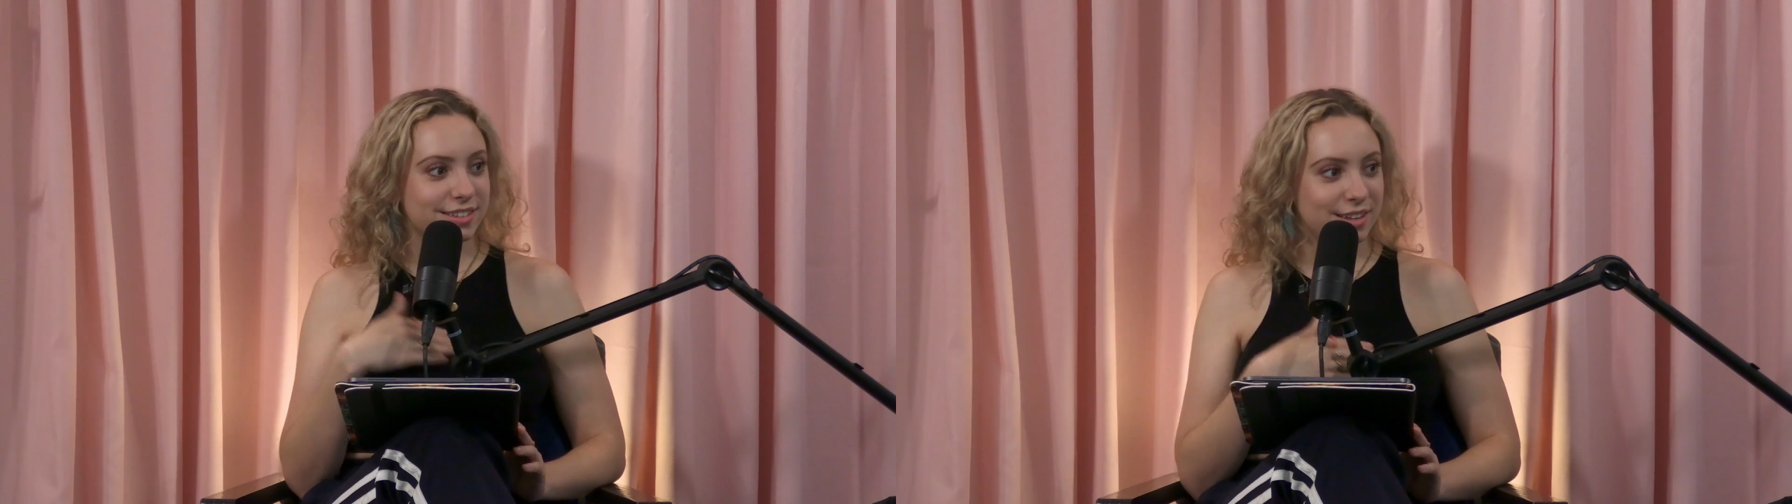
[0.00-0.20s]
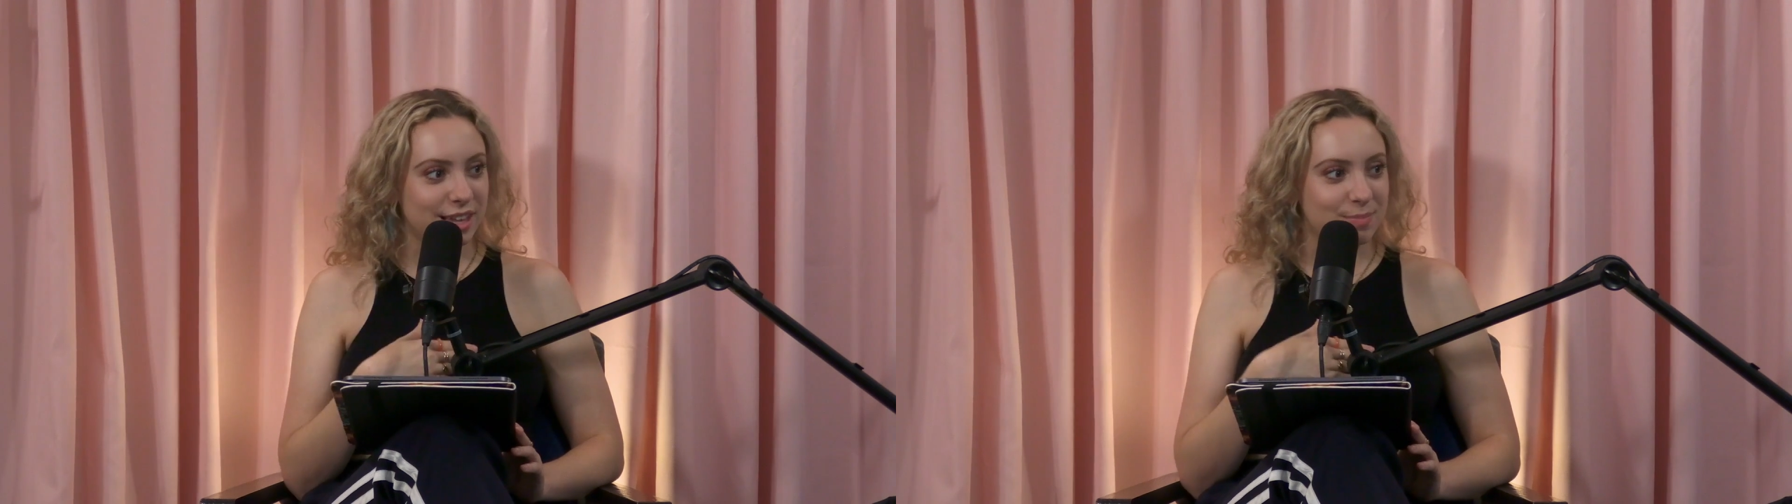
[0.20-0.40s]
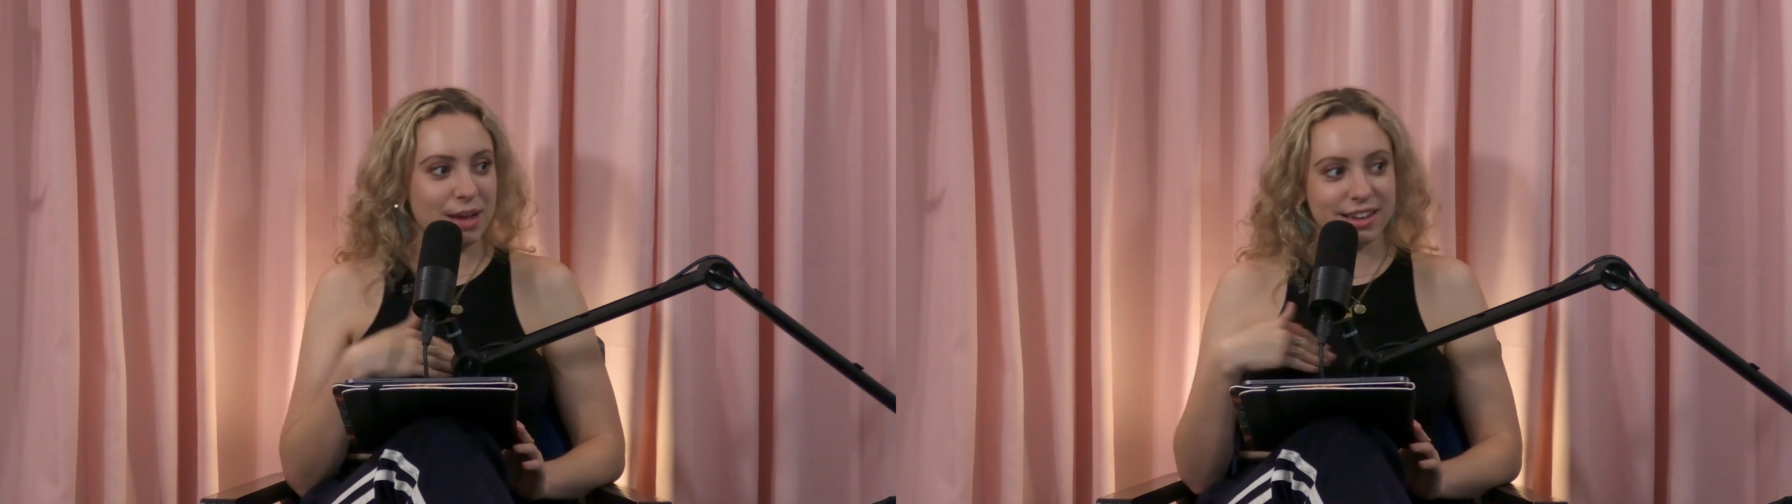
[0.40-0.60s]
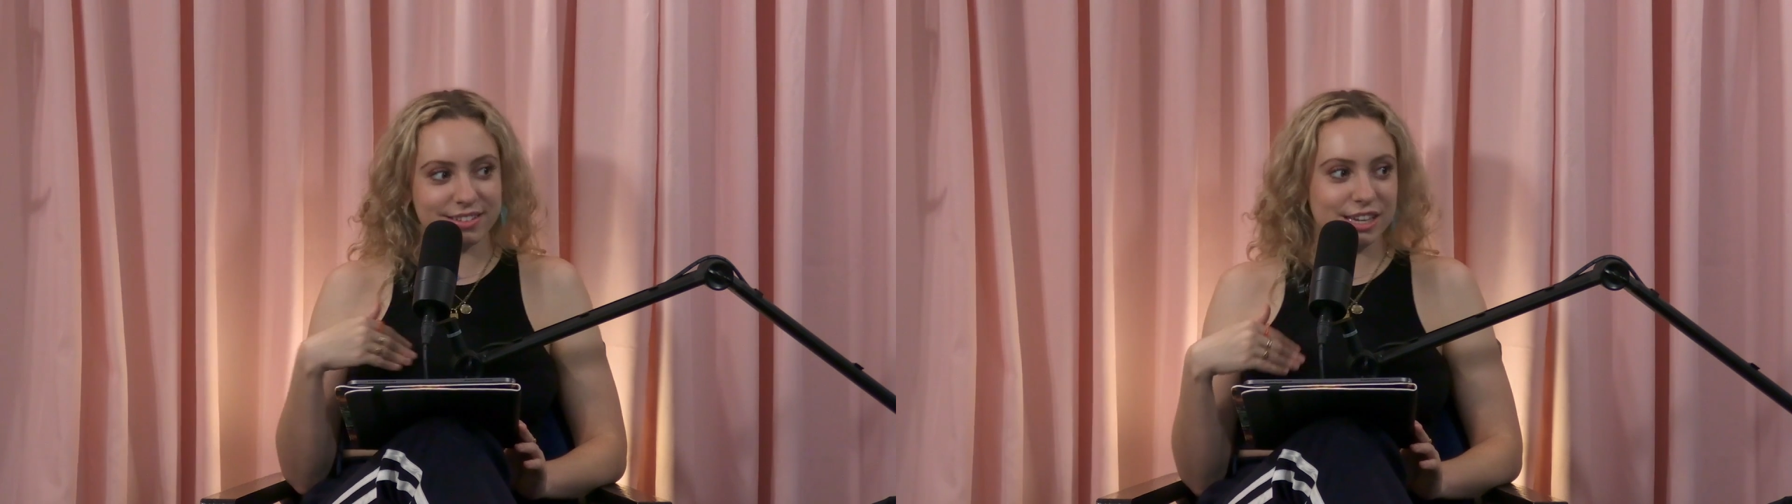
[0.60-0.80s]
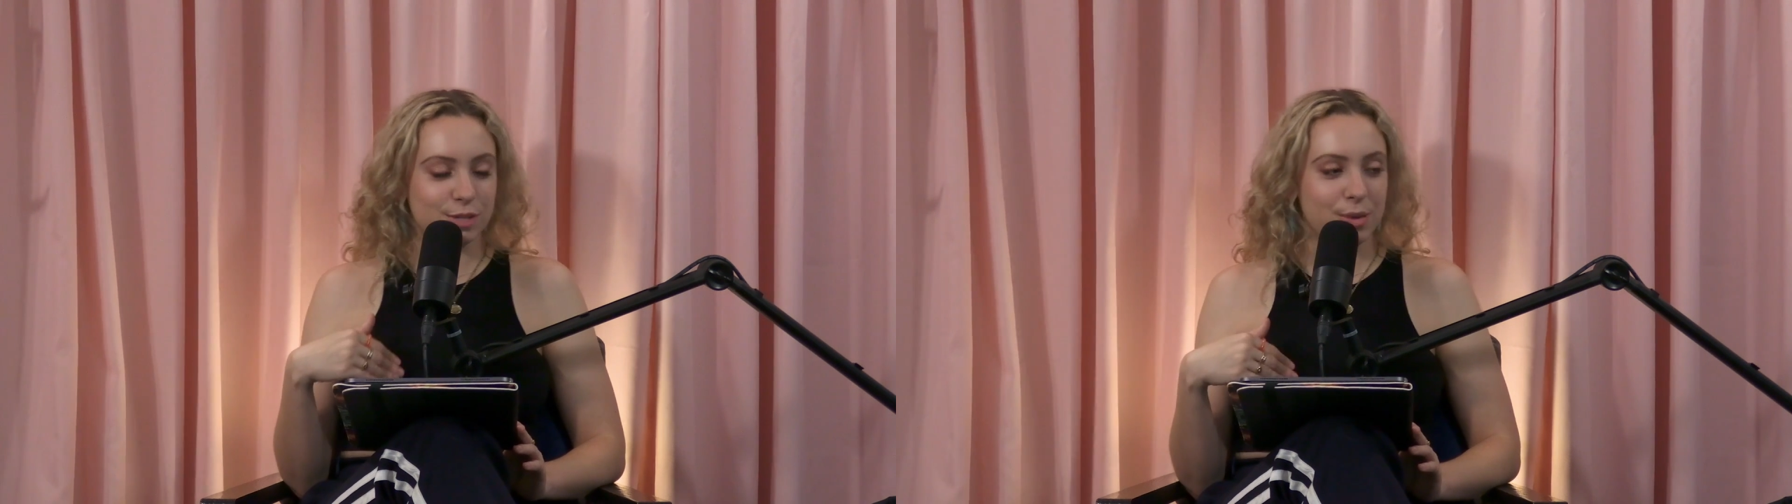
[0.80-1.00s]
and like
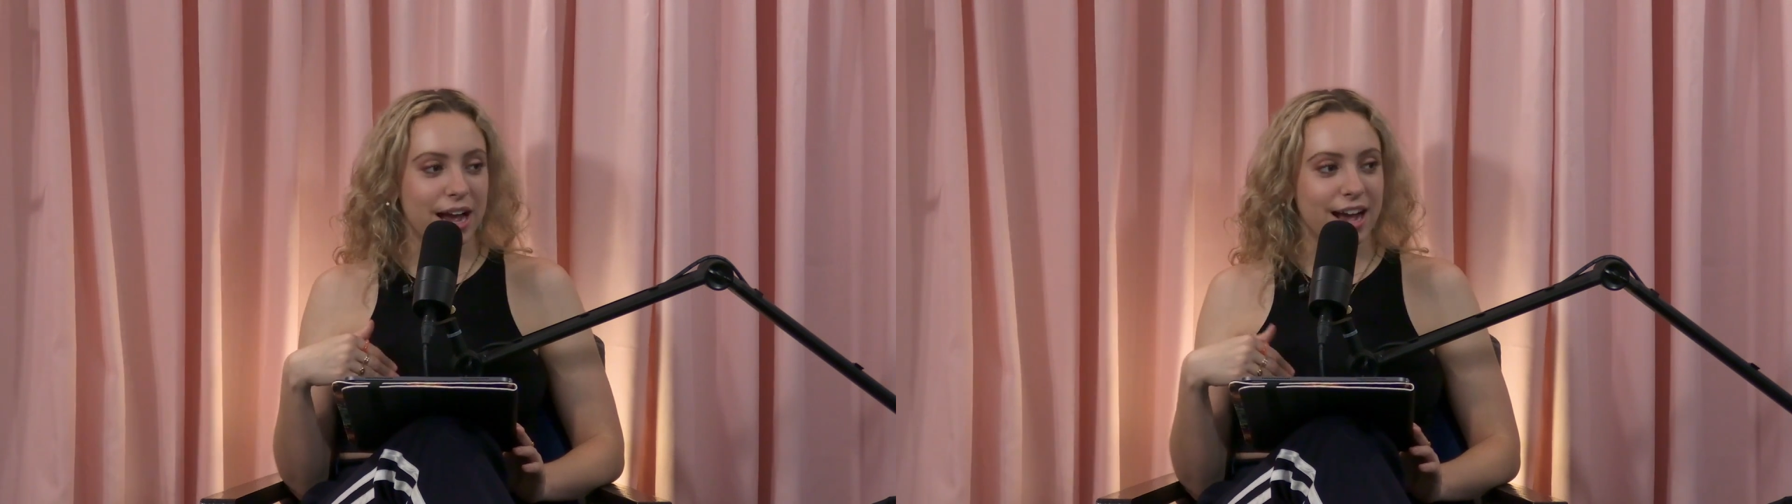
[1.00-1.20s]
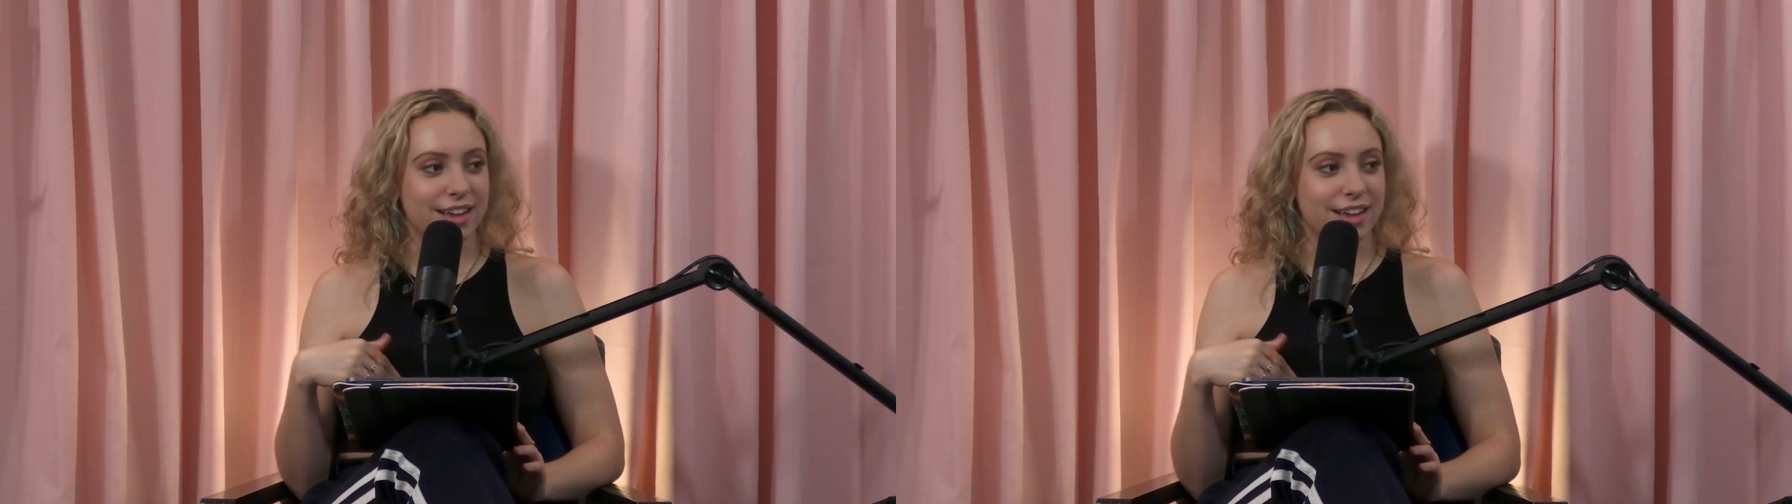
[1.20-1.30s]
backstage pass